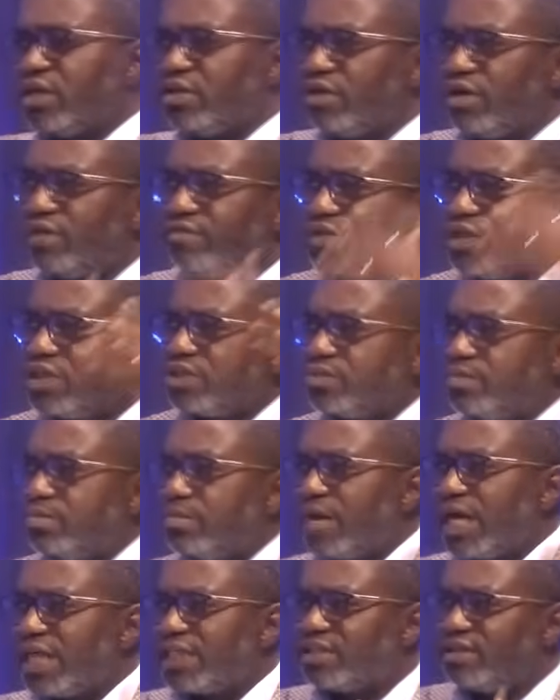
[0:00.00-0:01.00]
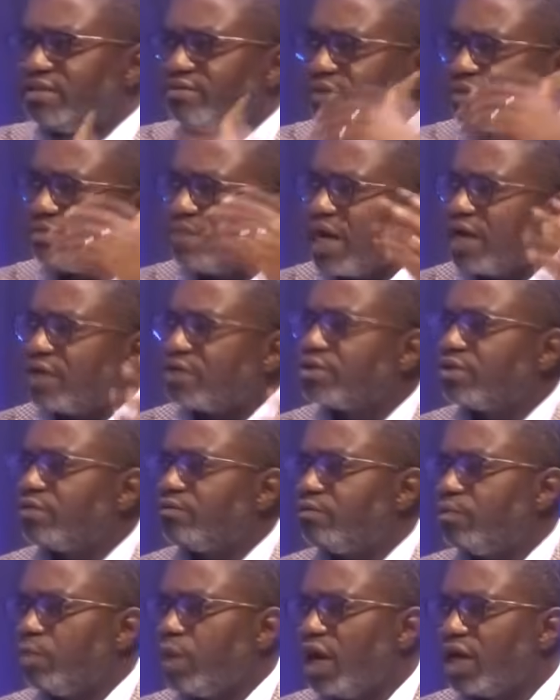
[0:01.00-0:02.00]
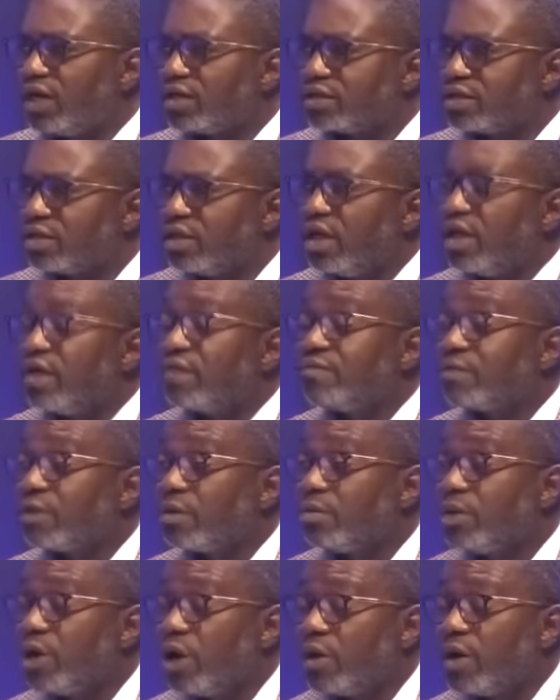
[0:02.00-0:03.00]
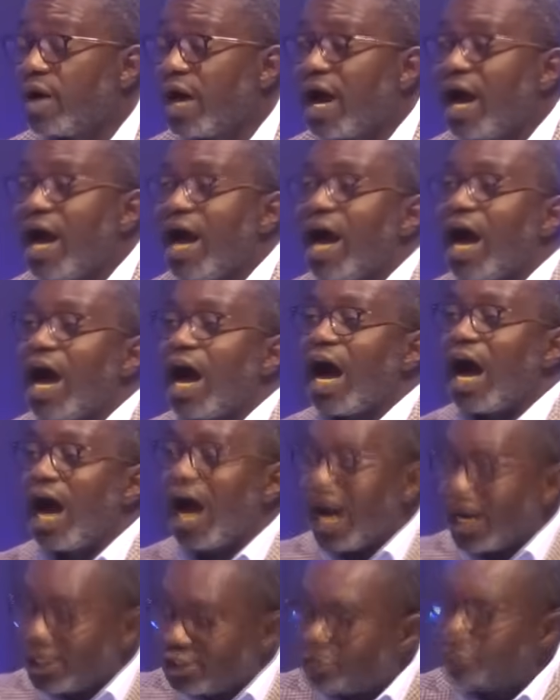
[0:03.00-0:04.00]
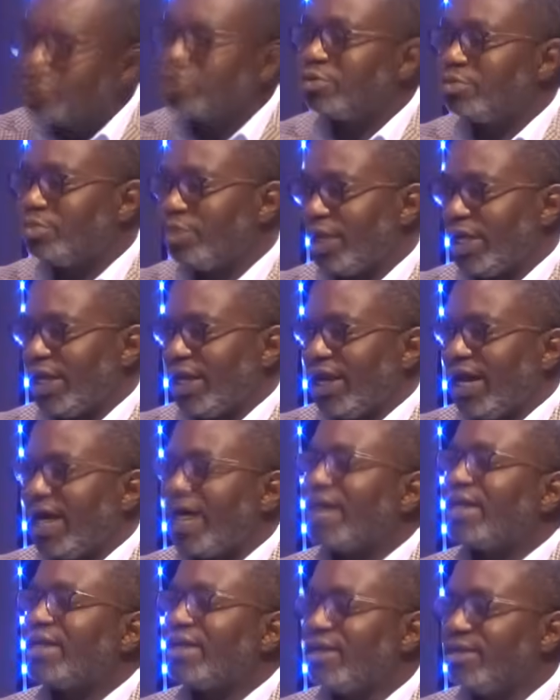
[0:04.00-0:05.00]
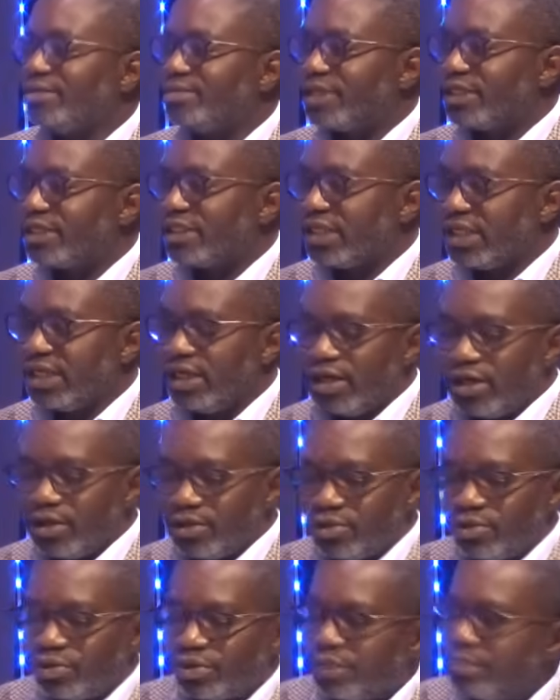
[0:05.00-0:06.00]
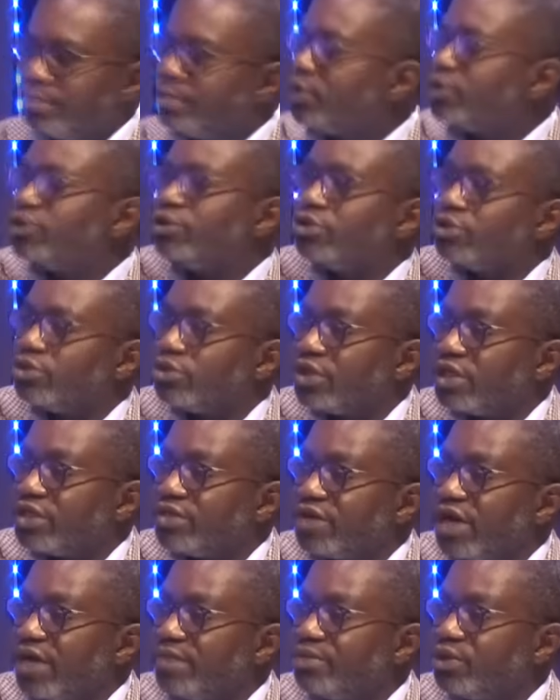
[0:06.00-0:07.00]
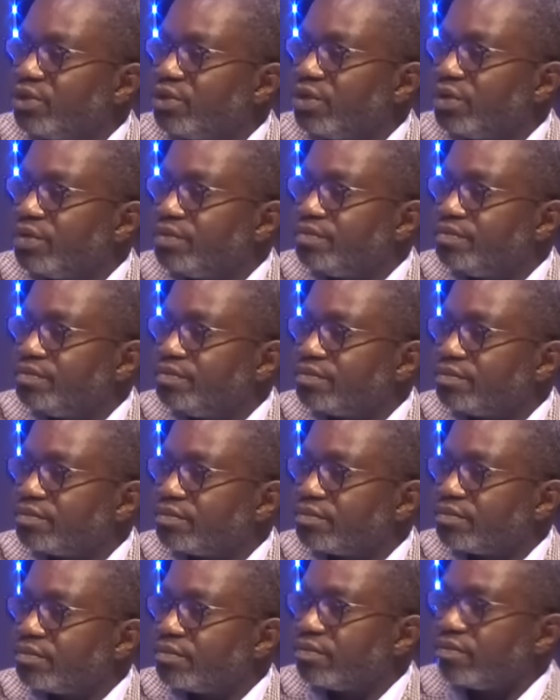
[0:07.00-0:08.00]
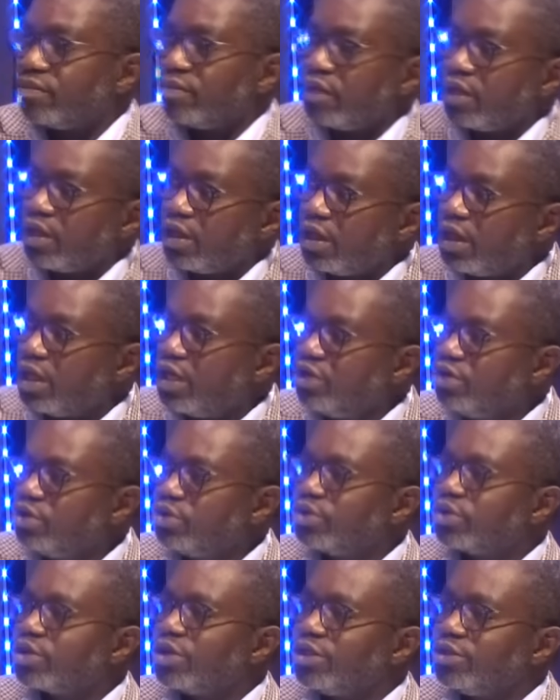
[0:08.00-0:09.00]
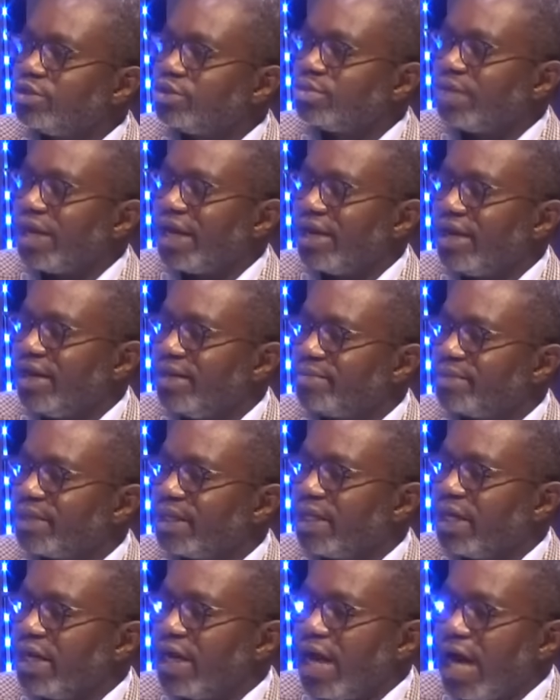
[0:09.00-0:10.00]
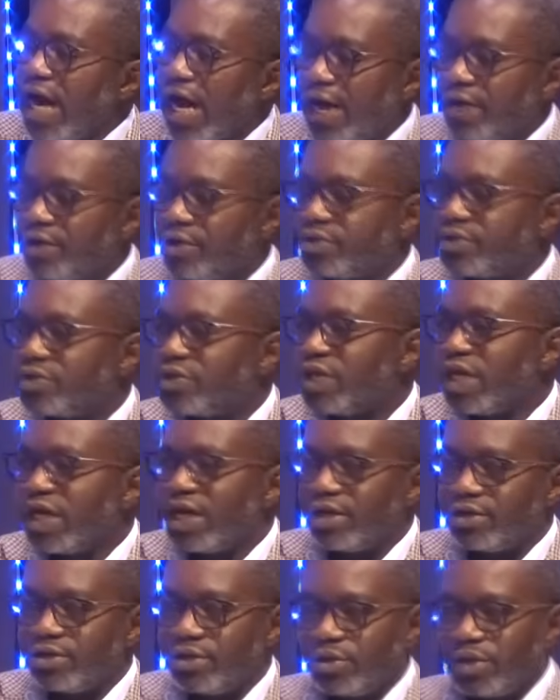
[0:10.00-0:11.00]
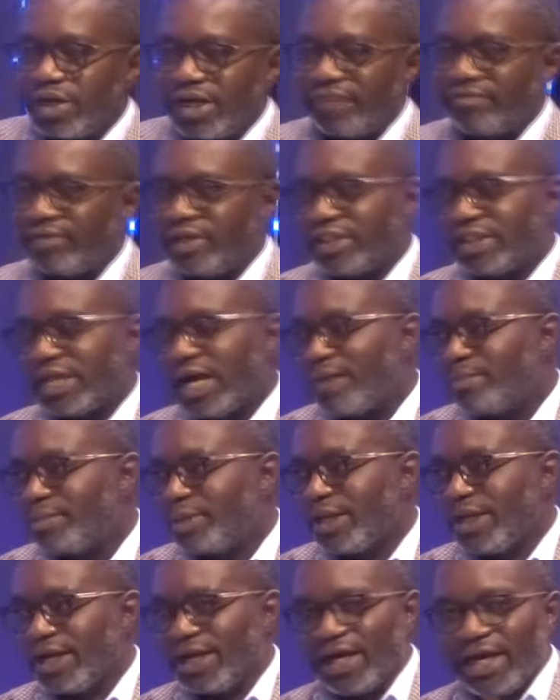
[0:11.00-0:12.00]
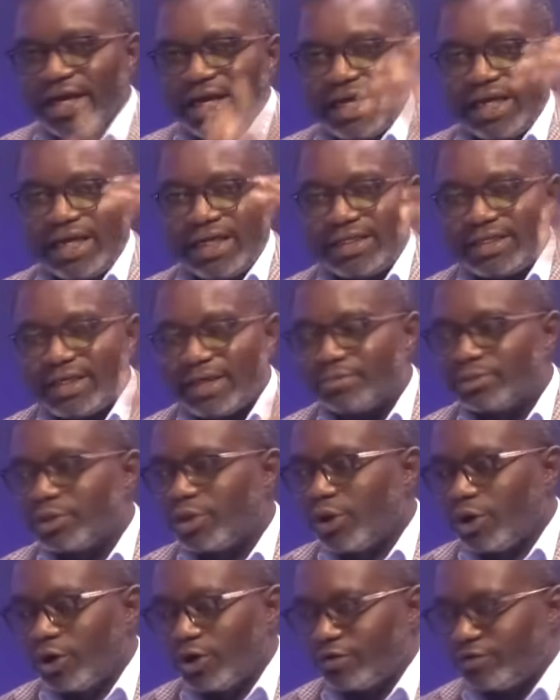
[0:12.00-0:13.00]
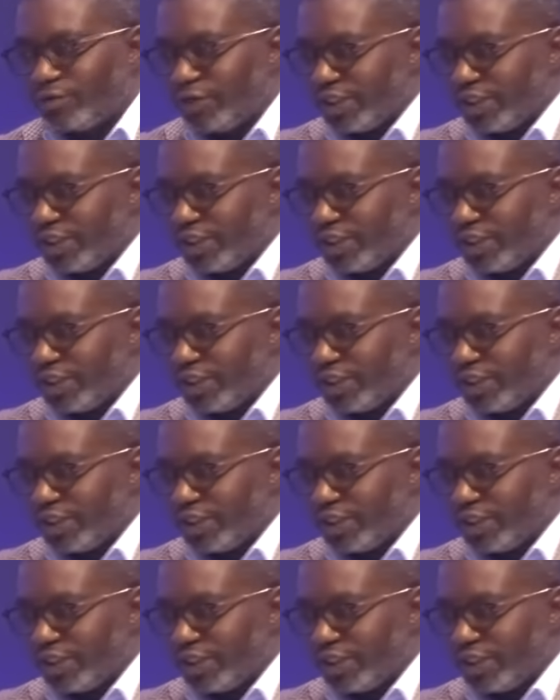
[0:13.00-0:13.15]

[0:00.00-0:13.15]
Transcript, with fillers: you have this massive amount of wealth from nowhere. I should be at liberty to report you to the tribunal. Can you look into my neighbor? I don't think at all whatever is happening in terms of all of a